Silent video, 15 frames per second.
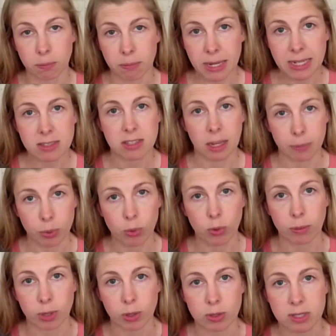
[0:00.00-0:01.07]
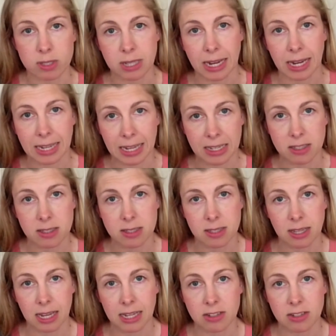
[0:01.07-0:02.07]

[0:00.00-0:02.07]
mix up hormones, I guess.